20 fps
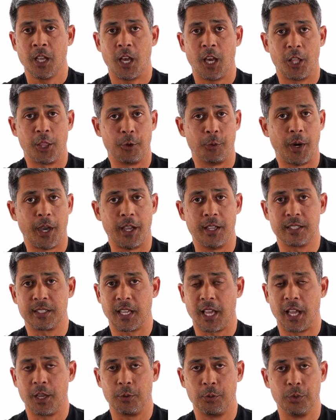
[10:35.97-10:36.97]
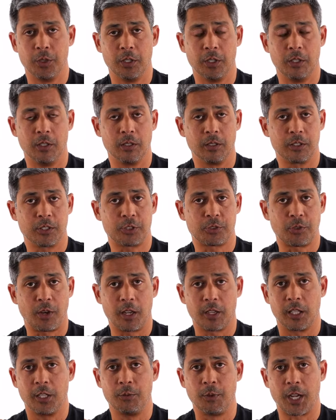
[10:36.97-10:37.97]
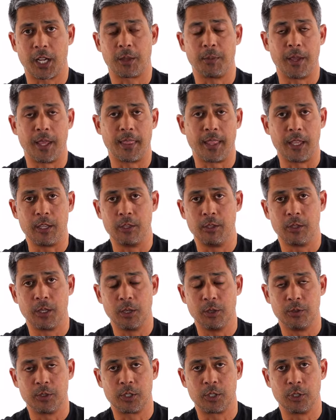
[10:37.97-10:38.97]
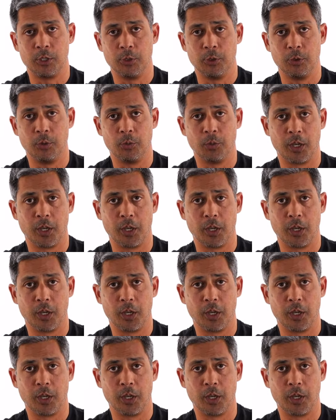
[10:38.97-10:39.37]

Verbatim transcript: otherwise, I will strongly recommend that you go to